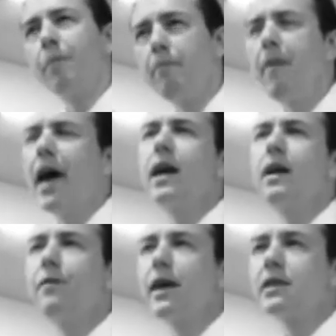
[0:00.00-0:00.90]
but many
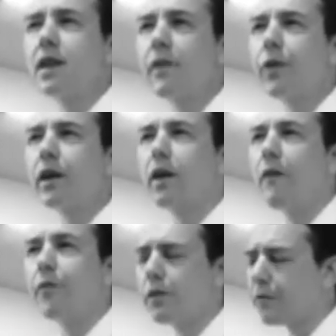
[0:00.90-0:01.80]
of us have
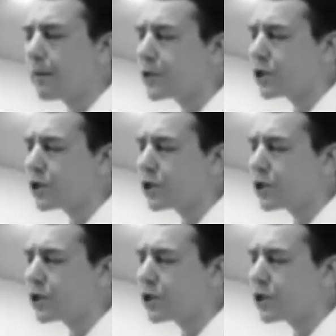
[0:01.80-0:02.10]
recovered from the